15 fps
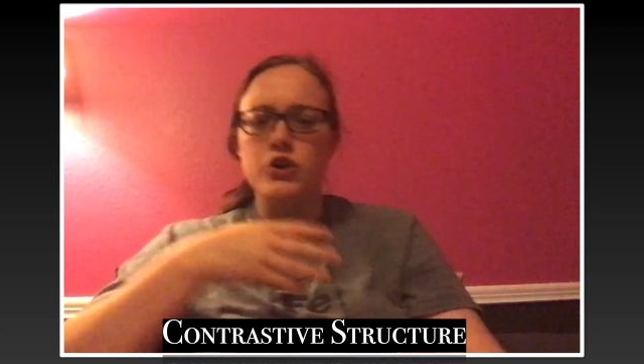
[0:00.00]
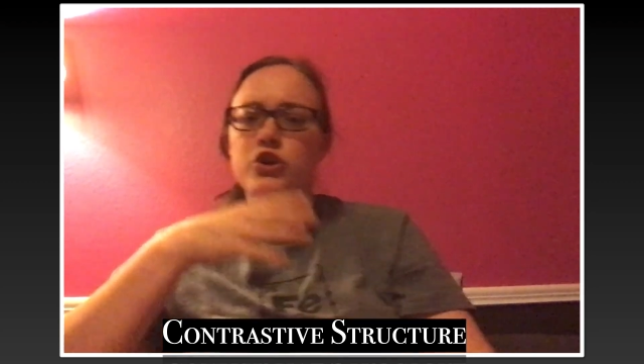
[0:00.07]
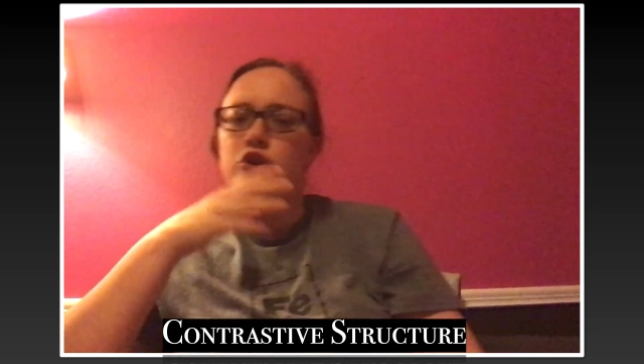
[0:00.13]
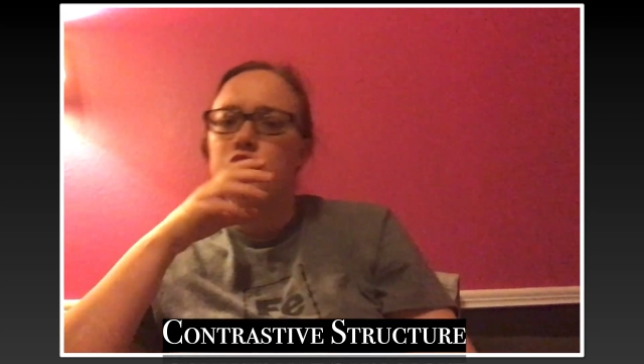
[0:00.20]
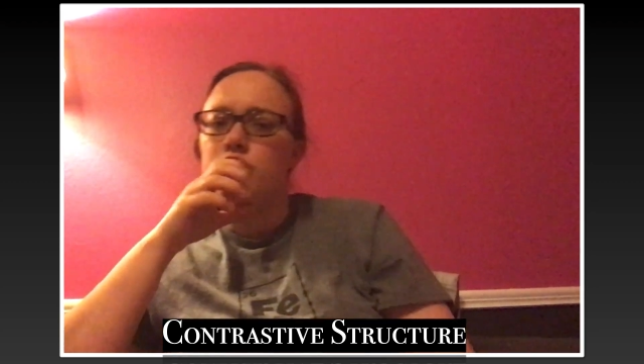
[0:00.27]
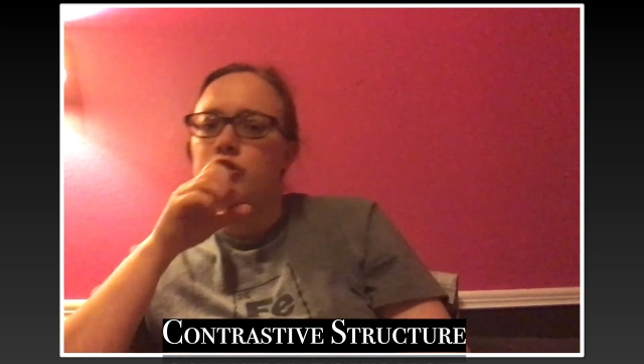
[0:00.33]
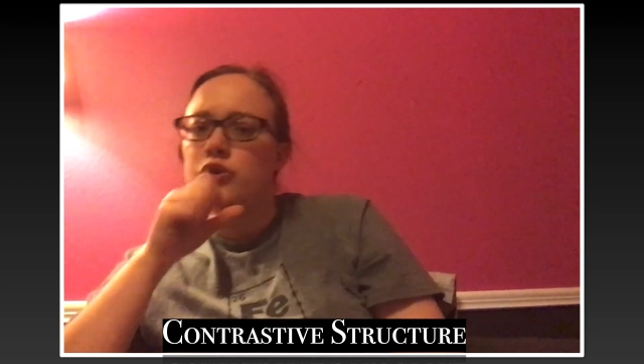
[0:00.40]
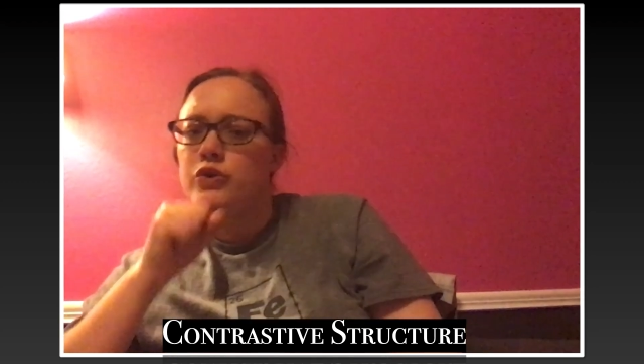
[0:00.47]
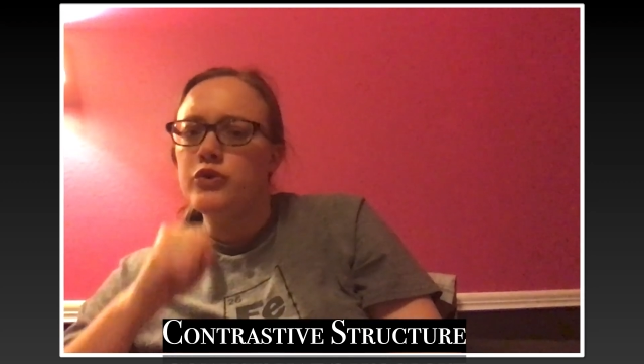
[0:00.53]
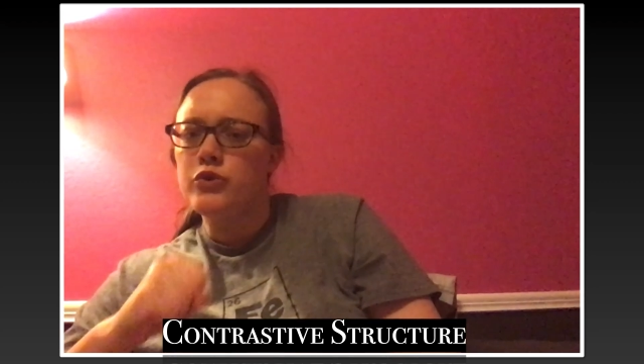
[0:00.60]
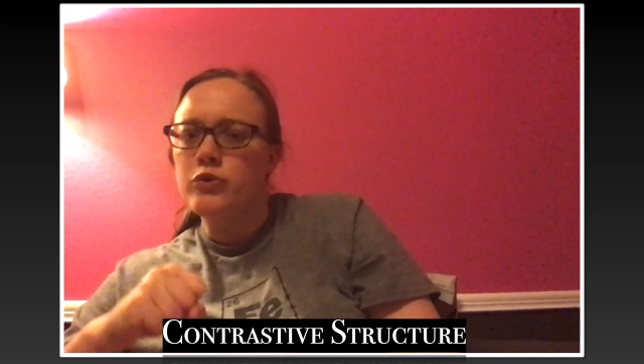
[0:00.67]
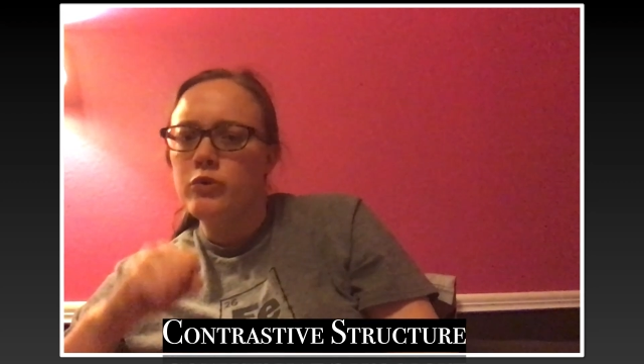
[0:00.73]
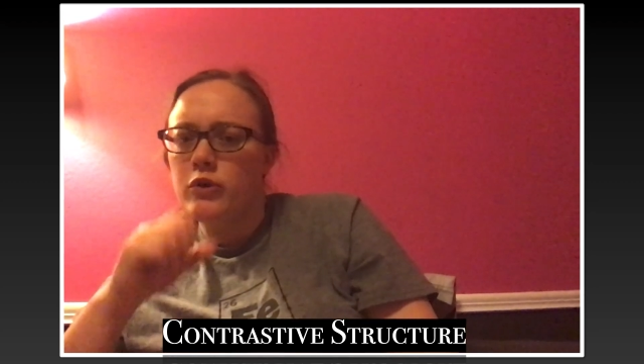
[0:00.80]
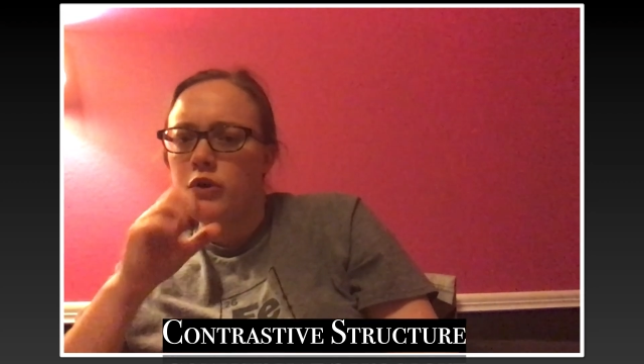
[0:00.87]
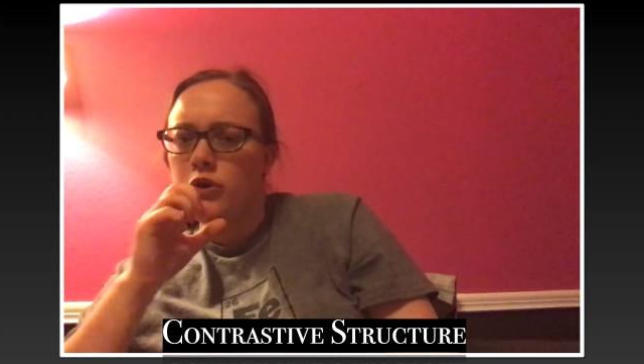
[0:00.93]

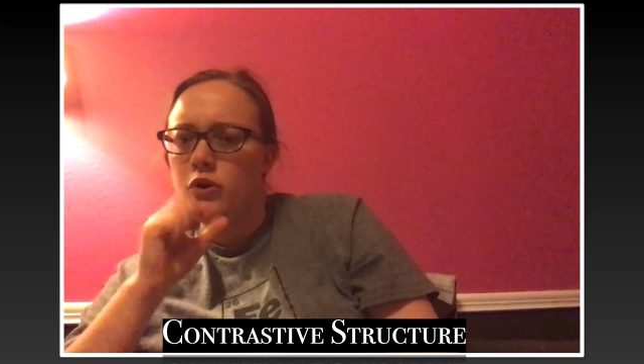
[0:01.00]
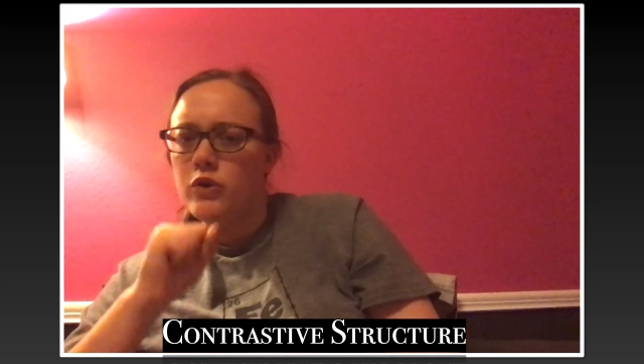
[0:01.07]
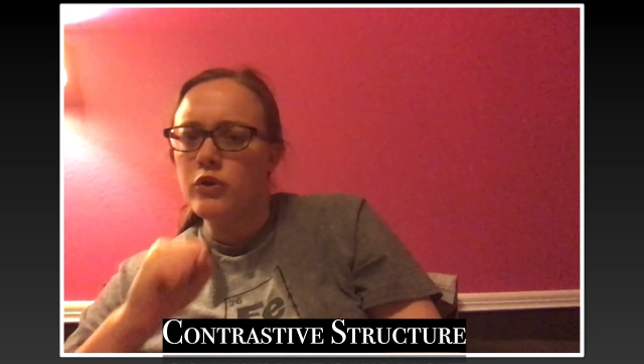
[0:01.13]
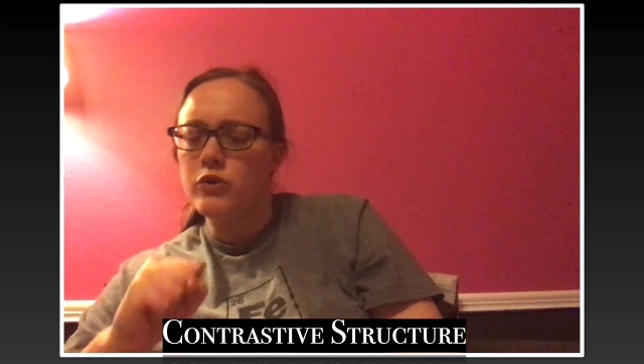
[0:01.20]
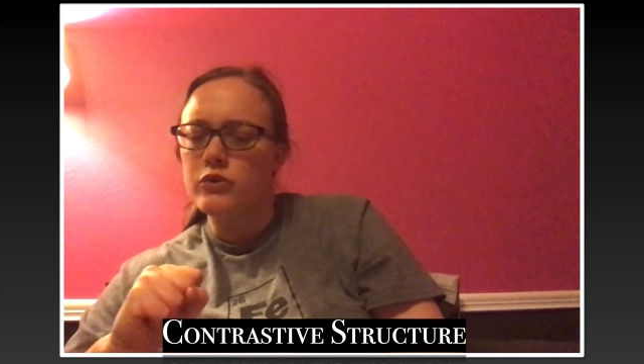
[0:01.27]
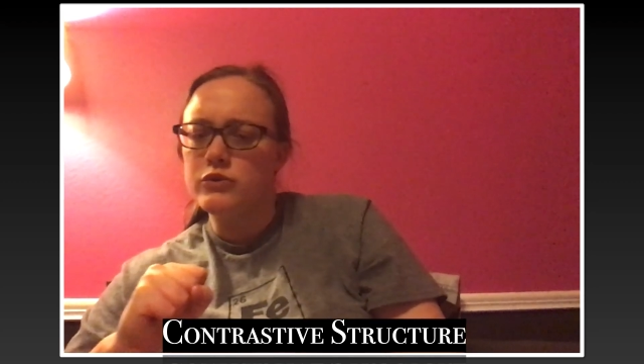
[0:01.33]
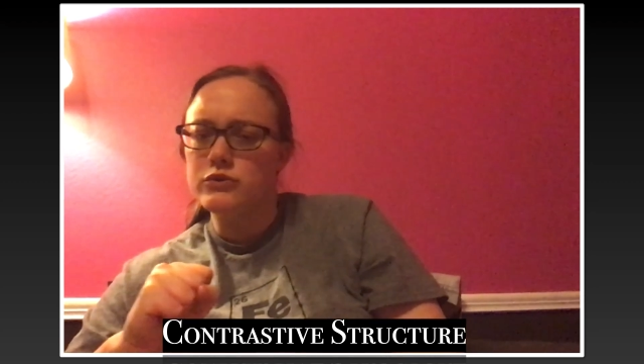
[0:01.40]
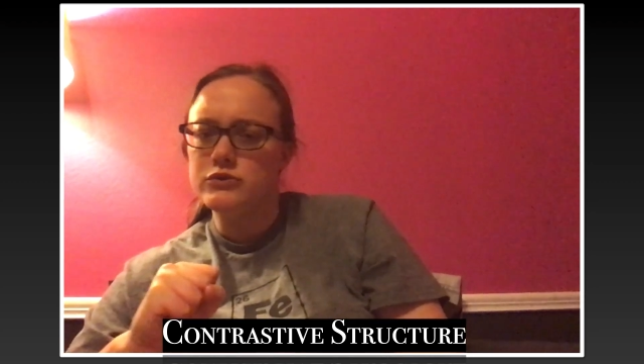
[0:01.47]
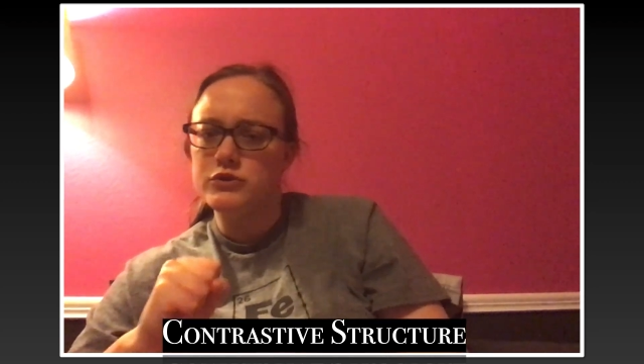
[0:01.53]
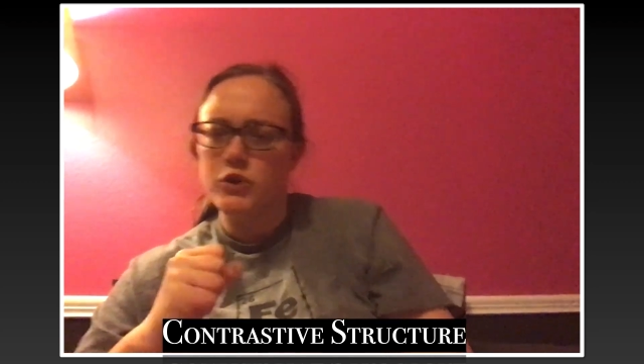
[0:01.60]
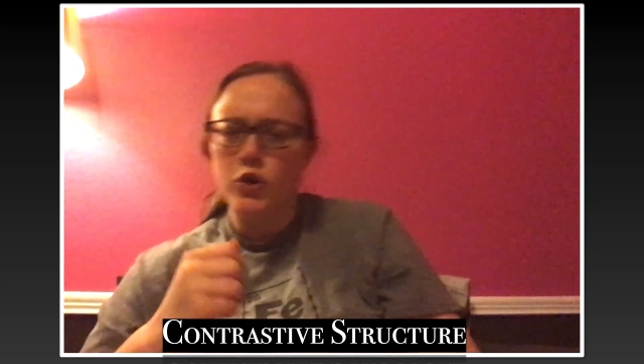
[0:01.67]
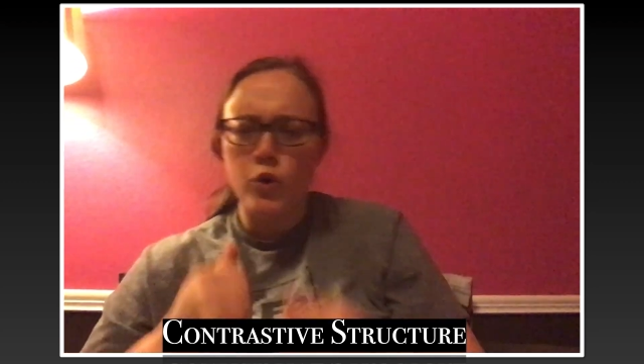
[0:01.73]
New, old,